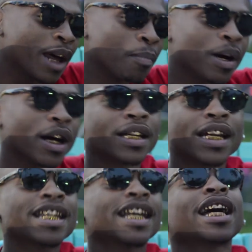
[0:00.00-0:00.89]
it, but
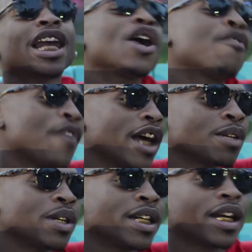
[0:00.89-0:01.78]
just to clarify
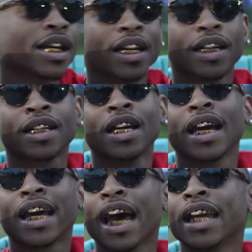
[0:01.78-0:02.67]
some shit, cause
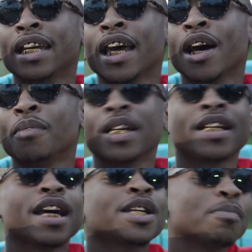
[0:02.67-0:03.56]
goddamn,
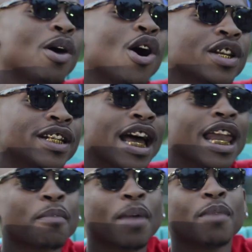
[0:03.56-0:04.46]
DJ Smalls job
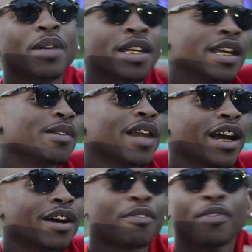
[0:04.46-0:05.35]
like made me seem
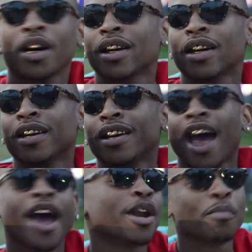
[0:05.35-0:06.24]
like a fucking
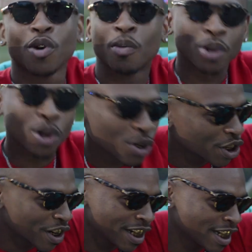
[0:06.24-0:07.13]
animal abuser and